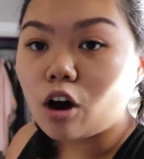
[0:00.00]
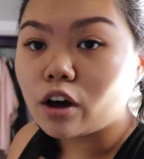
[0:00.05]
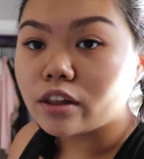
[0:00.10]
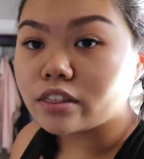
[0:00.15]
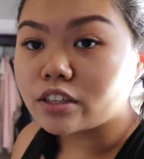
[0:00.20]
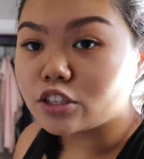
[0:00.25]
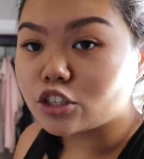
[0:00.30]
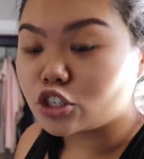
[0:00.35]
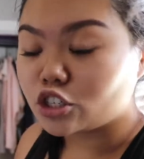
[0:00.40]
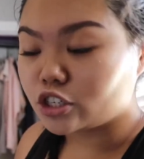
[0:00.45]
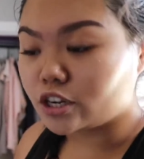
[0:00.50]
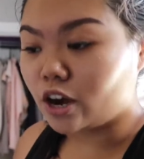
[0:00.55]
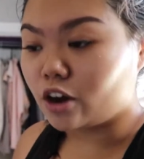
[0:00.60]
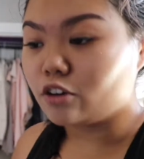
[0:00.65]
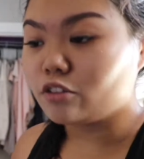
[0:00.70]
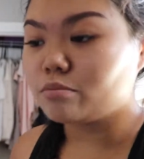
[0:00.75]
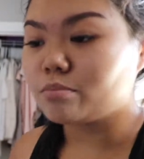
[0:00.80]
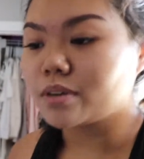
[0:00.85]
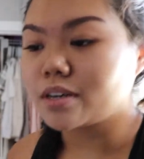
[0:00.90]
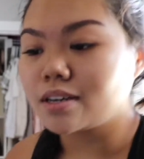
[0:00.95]
on the
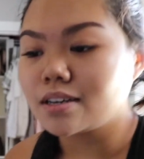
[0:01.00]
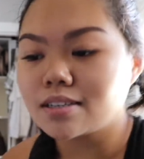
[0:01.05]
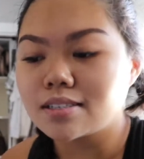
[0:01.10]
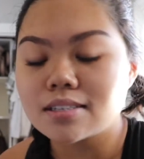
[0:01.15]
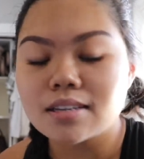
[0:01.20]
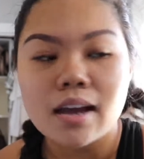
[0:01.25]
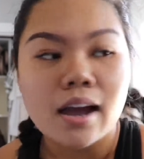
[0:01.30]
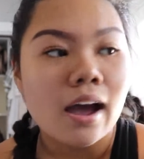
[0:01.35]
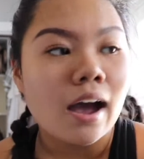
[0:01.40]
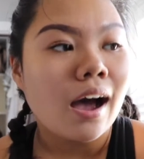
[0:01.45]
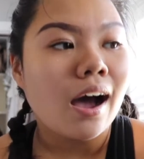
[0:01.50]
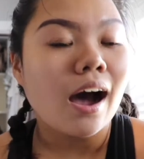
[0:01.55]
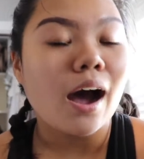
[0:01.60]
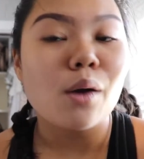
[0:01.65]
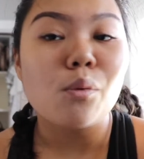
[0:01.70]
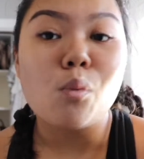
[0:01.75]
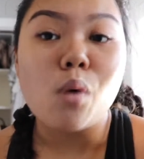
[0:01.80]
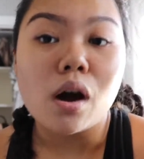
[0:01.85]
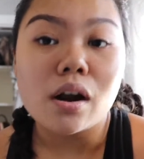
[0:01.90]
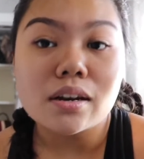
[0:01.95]
shelf because I
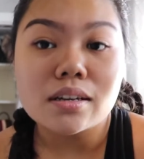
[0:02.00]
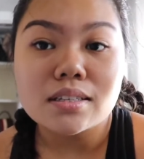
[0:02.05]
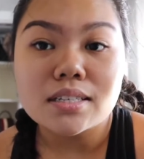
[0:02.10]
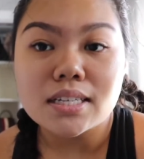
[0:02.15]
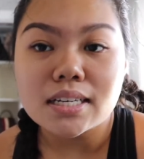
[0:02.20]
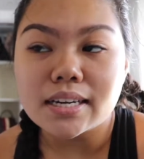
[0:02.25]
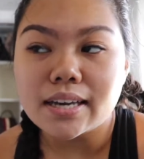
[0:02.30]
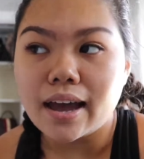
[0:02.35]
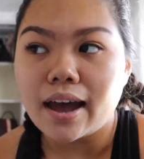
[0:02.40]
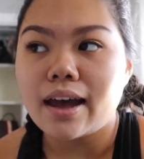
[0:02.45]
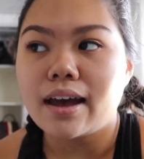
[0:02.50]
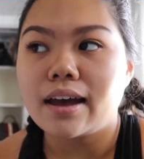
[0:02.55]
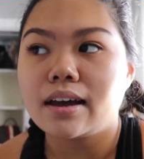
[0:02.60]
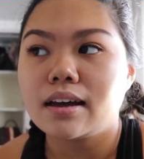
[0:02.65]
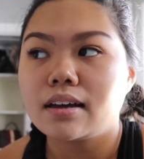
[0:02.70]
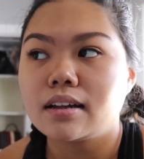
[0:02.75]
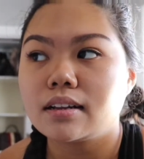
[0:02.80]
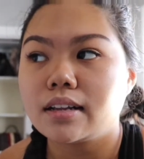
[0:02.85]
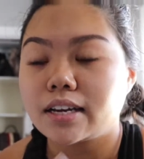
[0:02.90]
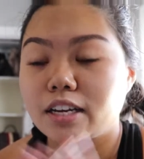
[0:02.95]
wanted to get
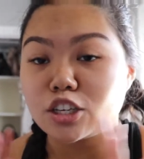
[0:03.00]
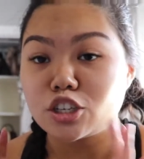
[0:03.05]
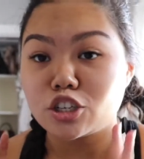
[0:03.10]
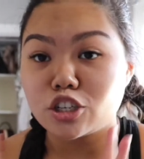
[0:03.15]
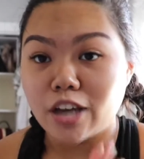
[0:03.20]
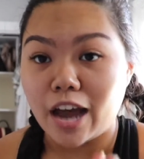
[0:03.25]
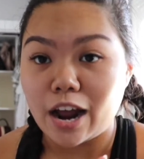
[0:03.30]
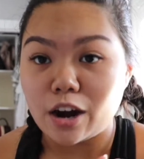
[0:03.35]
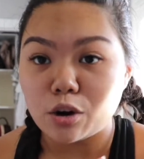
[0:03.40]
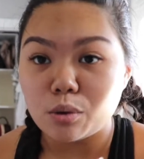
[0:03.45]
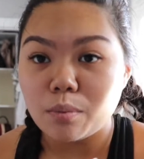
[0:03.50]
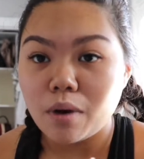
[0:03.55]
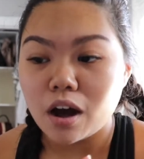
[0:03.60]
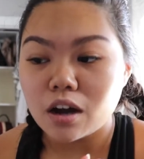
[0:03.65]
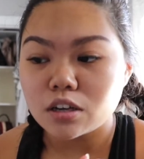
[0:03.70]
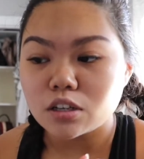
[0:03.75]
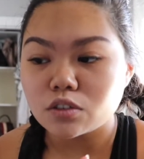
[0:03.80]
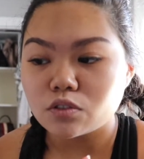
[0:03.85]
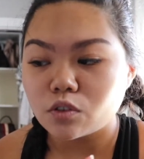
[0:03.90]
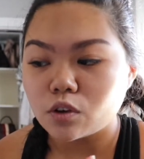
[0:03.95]
like a shadow
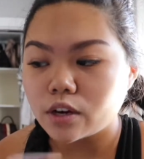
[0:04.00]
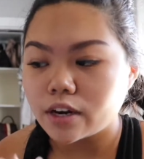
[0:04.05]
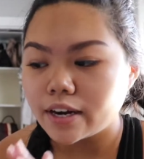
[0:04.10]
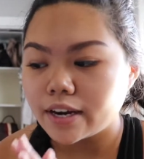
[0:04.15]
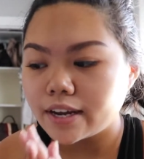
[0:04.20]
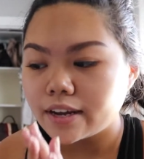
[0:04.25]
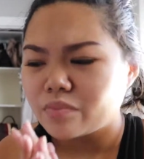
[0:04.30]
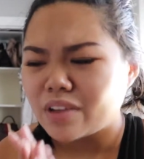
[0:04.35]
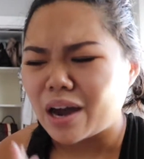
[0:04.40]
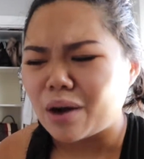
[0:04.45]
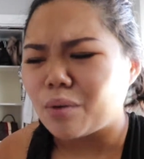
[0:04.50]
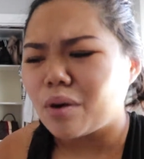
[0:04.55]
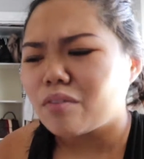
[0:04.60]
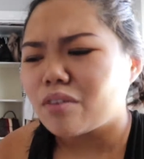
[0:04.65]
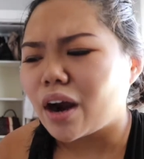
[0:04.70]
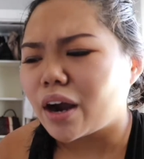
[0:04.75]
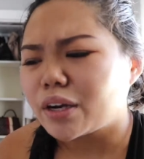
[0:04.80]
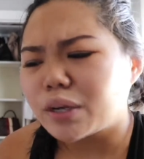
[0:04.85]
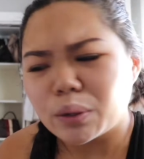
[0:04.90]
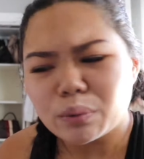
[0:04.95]
box for it.
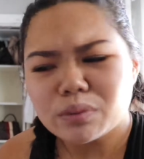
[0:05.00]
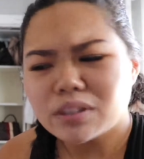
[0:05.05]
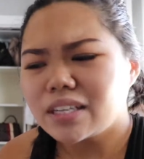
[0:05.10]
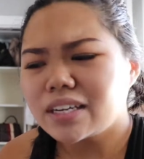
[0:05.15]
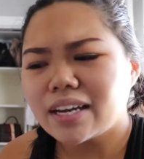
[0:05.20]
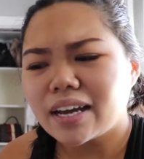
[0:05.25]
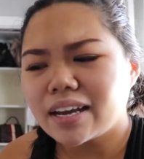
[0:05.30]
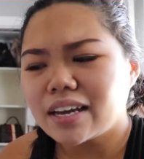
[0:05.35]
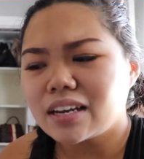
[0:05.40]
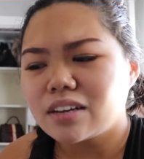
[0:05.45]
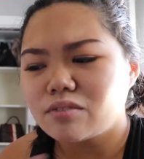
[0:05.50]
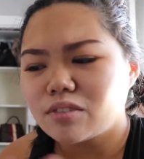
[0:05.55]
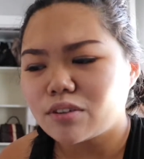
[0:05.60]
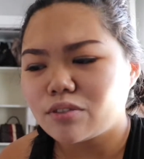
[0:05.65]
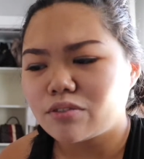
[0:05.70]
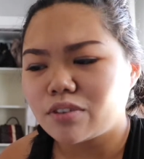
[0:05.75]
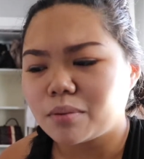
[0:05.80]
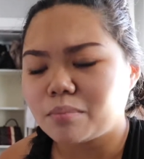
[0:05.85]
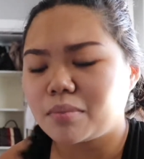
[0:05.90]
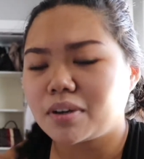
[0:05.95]
However, I don't think I could even
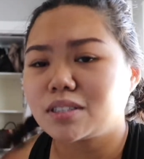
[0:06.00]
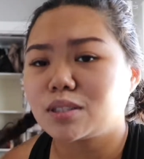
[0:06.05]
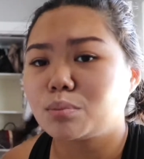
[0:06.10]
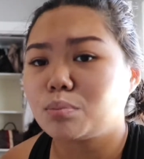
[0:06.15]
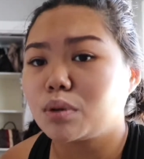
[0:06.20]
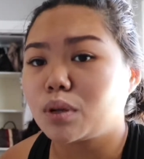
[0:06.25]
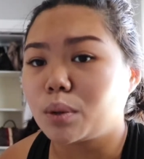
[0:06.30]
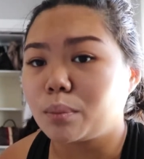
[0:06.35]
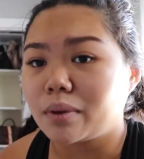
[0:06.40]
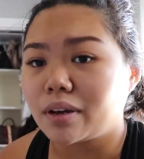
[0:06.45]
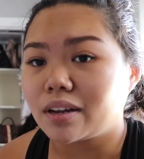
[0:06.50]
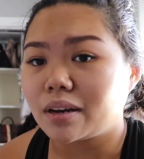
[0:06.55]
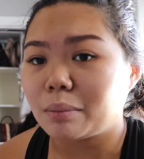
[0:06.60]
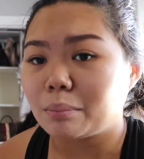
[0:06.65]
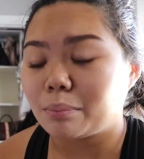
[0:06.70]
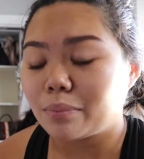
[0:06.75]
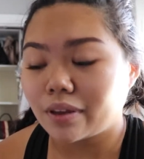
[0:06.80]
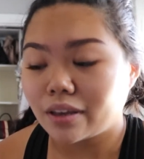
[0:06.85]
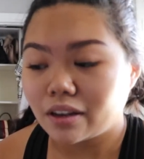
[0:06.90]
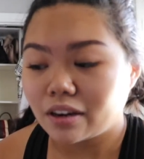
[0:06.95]
fit my diploma in a
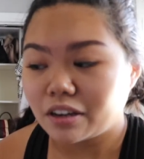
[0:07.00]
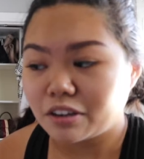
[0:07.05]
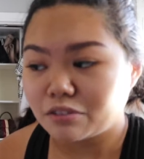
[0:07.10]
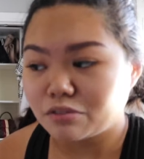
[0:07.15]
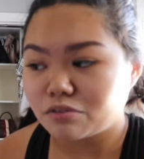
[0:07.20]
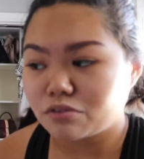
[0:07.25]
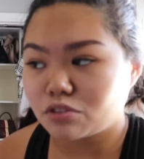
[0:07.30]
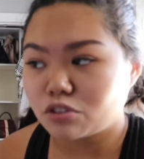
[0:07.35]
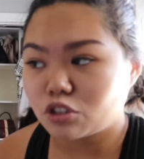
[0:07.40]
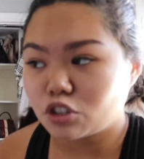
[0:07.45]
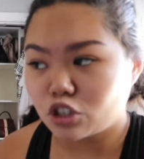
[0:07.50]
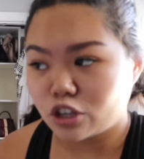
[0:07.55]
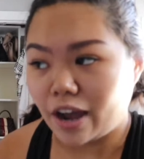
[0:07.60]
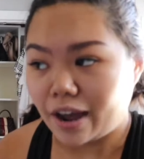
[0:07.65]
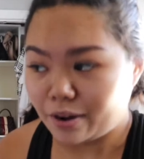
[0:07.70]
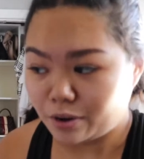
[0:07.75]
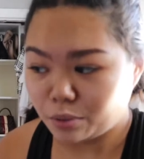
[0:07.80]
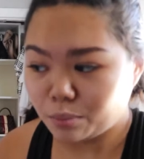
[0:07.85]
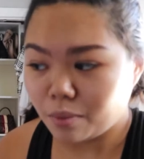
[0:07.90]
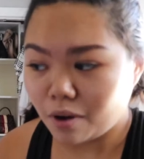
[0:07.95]
big enough
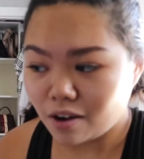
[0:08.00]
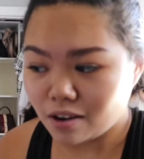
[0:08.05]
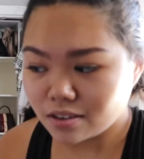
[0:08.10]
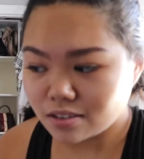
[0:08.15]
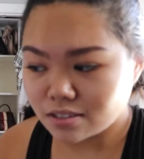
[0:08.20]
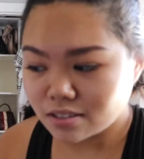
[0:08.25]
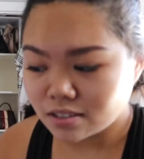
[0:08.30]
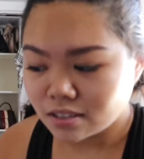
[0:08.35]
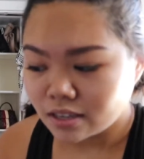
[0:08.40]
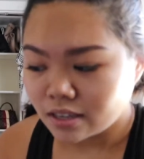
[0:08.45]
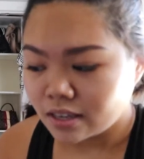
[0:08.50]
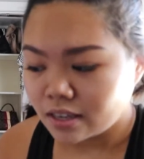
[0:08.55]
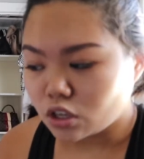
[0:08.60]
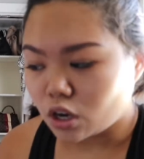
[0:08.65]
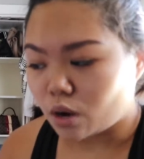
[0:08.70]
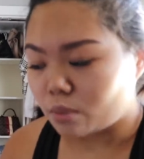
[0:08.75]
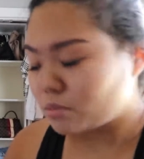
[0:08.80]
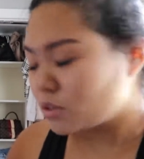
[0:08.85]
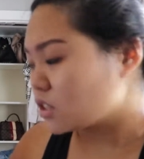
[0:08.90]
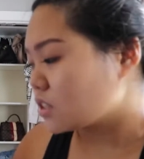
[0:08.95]
shadow box.
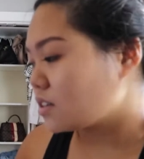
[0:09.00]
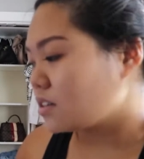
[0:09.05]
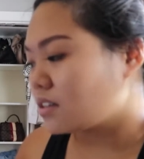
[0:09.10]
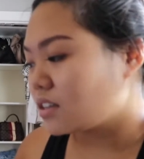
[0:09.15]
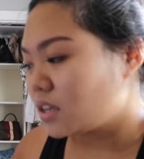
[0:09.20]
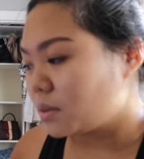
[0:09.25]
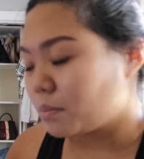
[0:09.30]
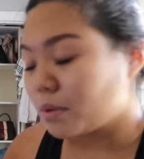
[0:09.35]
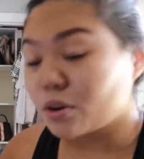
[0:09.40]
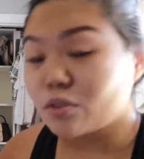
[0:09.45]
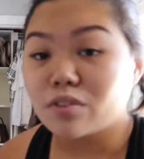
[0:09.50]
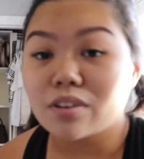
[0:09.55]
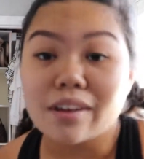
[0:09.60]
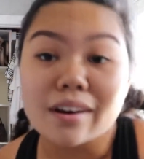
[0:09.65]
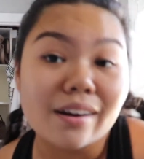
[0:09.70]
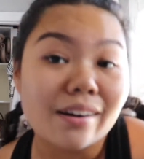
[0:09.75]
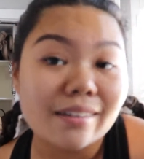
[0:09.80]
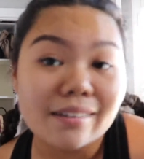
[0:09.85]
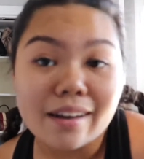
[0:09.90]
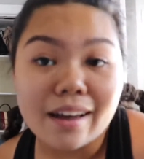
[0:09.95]
So I'm just gonna keep it over
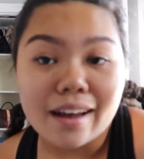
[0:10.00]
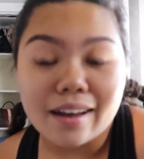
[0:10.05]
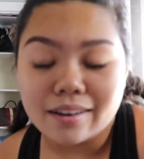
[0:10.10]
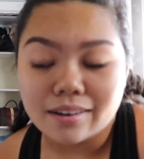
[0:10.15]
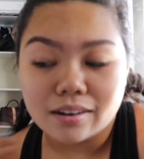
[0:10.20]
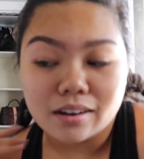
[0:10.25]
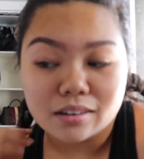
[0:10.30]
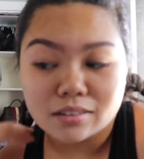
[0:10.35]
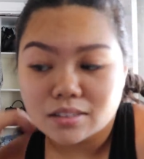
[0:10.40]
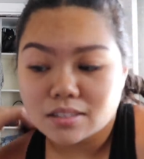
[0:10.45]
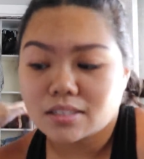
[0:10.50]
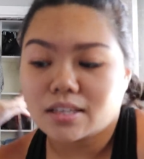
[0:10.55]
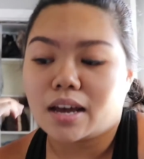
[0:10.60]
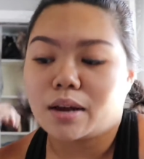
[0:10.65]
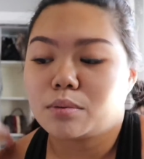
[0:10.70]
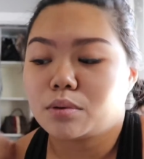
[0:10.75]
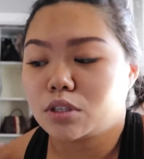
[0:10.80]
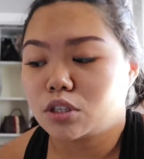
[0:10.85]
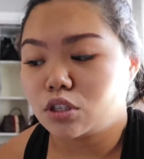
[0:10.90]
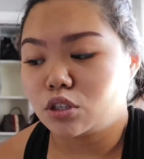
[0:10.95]
there and I'll
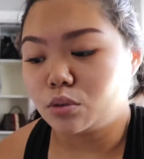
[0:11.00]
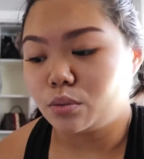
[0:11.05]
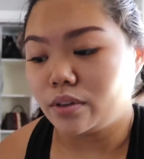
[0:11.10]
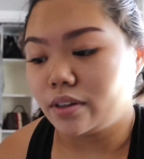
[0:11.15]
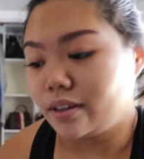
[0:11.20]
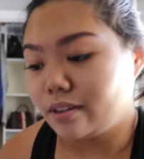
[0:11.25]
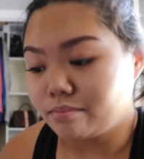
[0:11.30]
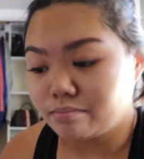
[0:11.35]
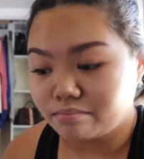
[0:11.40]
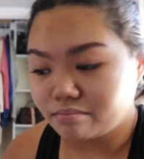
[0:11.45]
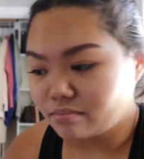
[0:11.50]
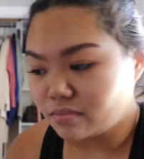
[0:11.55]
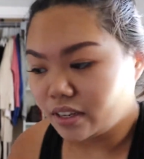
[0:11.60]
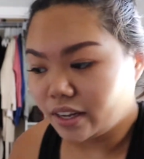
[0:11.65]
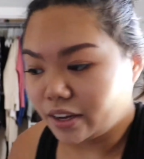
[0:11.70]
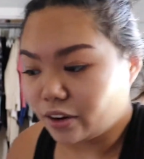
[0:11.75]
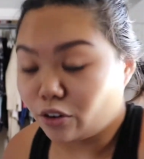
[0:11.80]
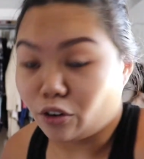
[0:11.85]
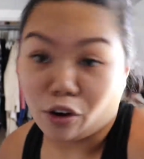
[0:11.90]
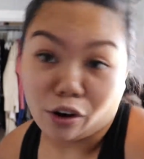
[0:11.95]
decide what to do with it
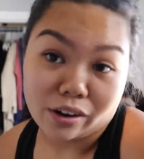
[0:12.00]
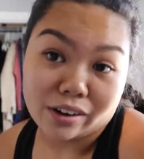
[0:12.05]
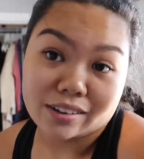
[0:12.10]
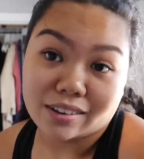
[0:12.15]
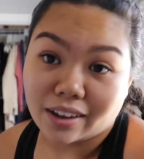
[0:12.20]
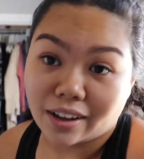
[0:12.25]
later on in